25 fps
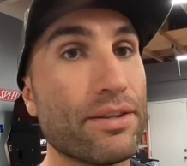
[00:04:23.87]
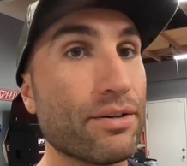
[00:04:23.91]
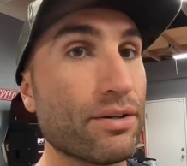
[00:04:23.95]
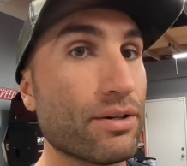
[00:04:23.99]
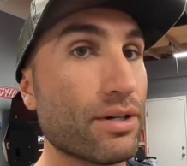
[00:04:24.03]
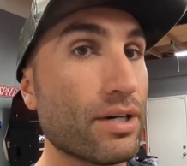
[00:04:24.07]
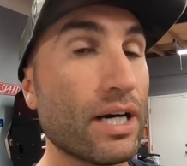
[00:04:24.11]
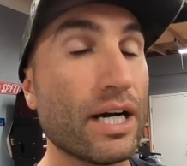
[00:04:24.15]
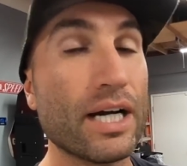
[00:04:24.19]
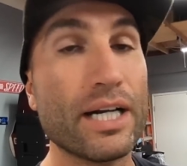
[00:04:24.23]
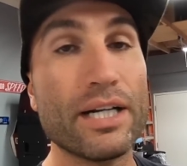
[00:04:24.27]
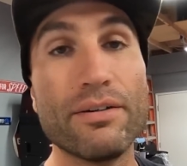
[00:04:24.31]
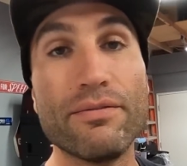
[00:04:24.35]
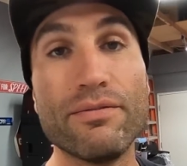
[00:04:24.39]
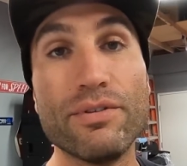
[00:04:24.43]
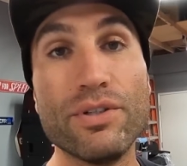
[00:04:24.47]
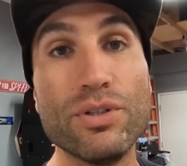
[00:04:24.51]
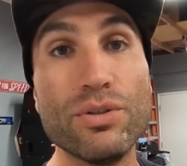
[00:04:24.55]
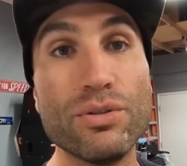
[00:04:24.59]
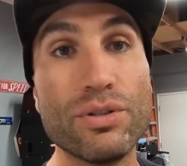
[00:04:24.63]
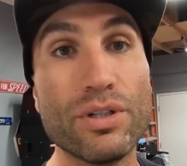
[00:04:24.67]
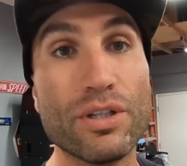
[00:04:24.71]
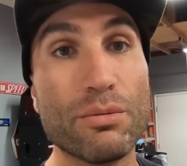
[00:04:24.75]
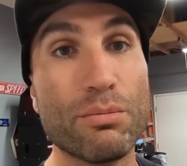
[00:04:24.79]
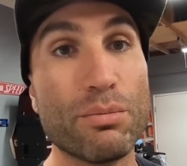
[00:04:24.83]
They're kind of
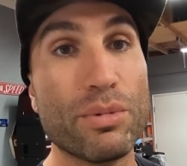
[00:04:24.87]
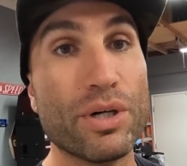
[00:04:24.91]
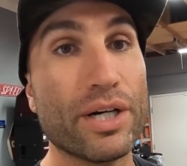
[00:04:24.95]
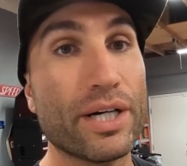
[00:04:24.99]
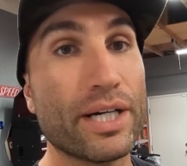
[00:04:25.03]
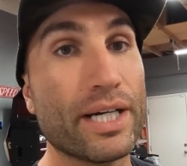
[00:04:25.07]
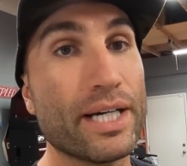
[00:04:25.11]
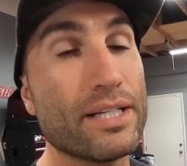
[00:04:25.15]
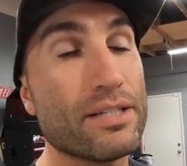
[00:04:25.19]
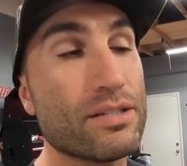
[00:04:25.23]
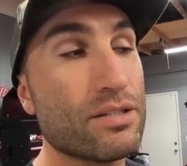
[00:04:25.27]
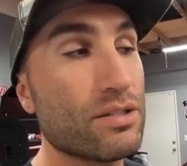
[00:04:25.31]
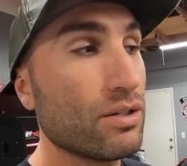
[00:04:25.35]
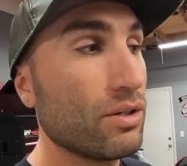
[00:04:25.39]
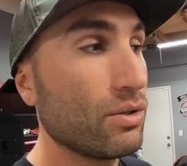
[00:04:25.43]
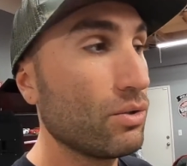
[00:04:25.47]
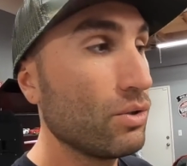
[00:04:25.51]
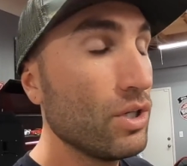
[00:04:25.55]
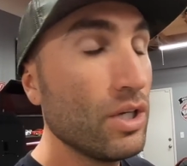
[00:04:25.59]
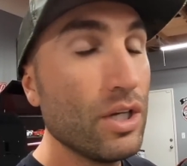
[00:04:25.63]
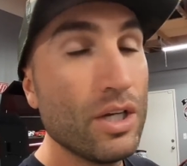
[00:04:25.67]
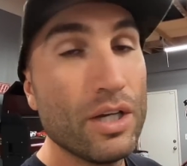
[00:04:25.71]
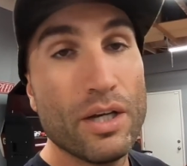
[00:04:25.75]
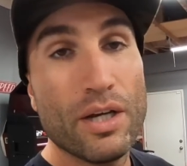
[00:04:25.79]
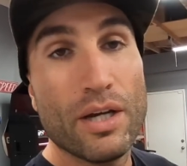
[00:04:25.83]
new to the market,
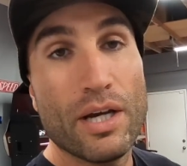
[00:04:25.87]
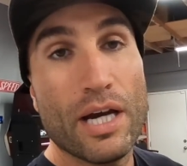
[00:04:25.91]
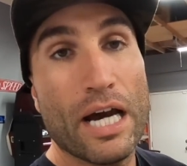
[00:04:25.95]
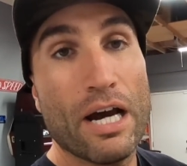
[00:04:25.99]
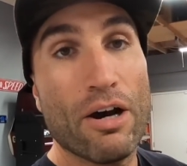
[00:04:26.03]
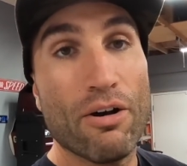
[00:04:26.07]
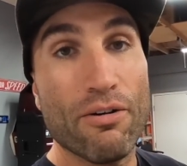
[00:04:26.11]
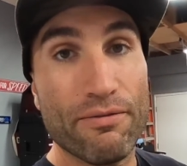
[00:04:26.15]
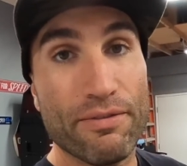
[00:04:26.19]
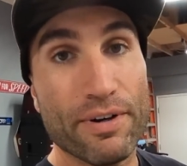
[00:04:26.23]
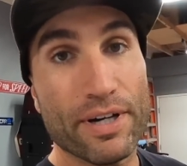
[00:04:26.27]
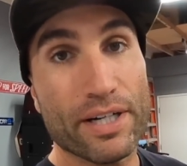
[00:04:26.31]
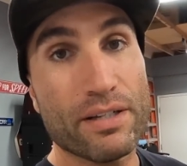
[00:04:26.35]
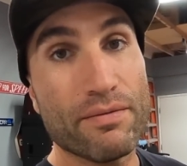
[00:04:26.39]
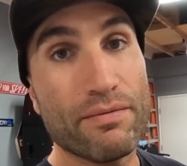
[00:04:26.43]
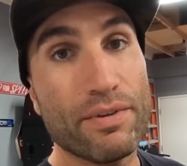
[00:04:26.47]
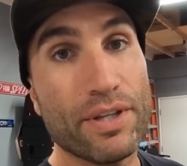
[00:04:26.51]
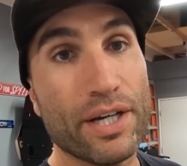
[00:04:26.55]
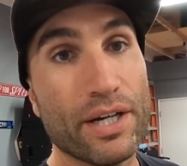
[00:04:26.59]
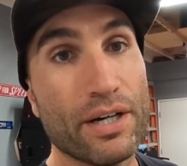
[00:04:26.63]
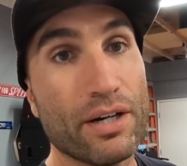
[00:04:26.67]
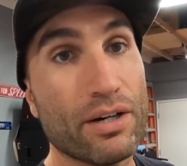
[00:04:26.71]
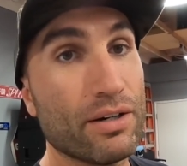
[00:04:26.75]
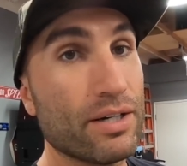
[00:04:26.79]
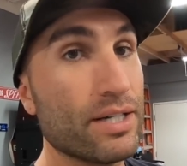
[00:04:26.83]
so how effective
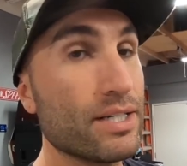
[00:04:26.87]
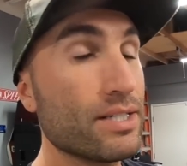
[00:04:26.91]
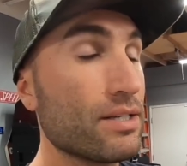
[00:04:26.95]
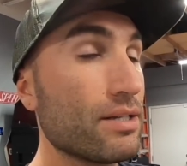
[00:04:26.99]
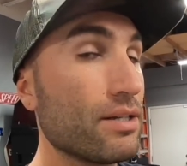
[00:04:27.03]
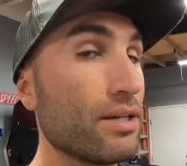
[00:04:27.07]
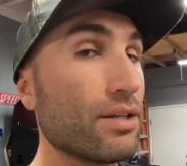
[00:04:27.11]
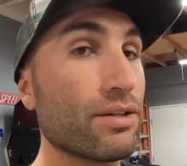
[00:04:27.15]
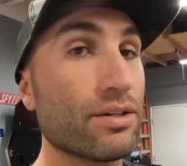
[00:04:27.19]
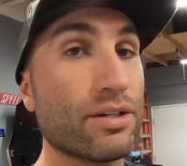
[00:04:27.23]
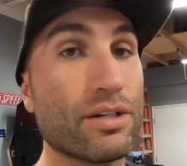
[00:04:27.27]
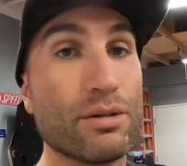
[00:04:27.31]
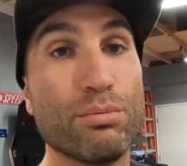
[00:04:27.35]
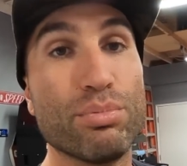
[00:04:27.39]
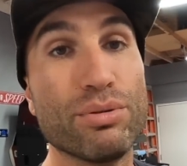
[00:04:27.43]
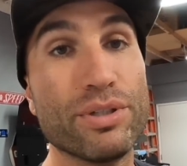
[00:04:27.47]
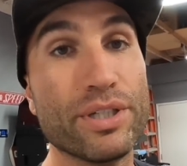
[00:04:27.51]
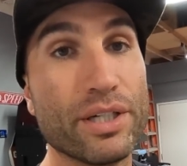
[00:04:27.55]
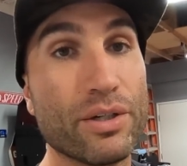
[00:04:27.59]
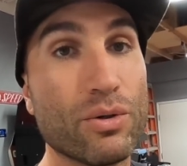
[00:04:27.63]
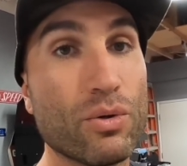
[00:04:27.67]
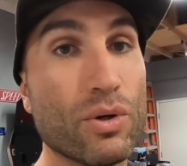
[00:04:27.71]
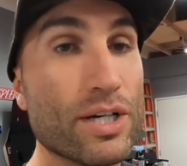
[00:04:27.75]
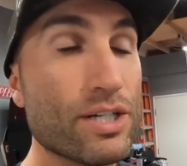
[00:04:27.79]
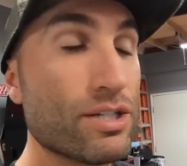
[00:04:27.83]
they are is another
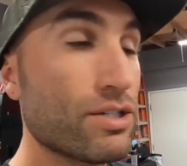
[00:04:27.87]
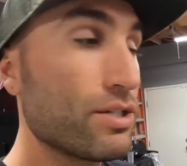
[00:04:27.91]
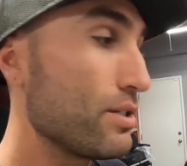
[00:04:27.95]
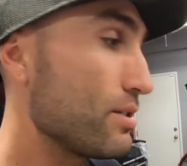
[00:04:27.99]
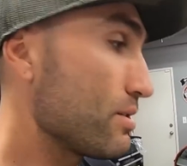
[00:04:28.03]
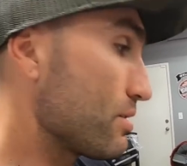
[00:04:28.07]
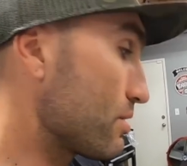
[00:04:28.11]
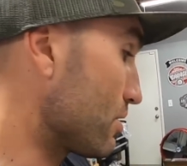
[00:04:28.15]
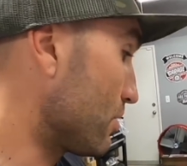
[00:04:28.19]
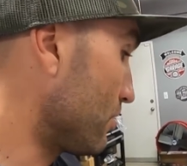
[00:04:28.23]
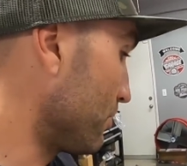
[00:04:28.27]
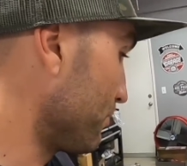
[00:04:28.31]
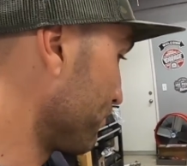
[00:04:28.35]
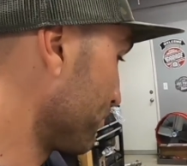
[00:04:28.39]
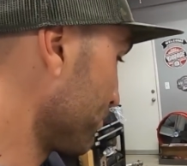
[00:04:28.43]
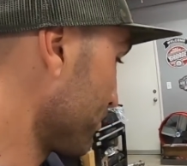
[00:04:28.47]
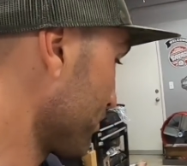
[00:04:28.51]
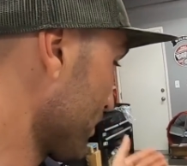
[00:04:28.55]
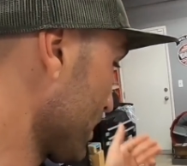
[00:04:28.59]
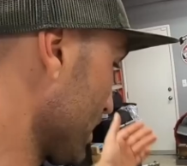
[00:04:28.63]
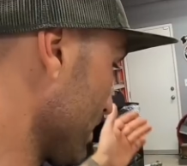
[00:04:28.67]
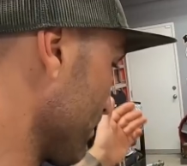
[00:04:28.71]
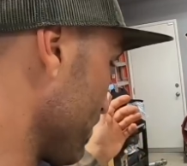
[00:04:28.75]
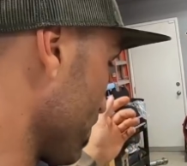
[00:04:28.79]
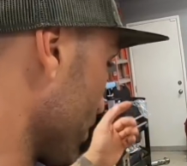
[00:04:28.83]
complete question. So
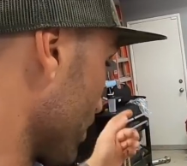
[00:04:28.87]
if